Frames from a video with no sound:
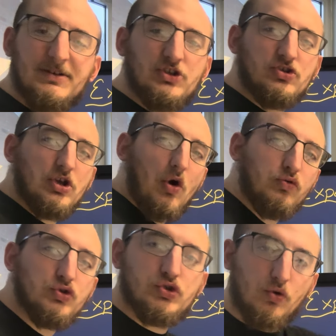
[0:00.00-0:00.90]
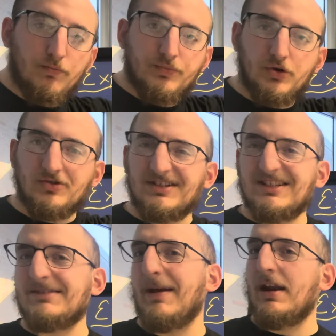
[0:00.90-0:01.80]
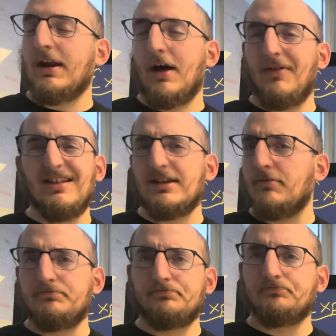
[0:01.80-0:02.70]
means you just go, shoop, you just expand it out. That's it.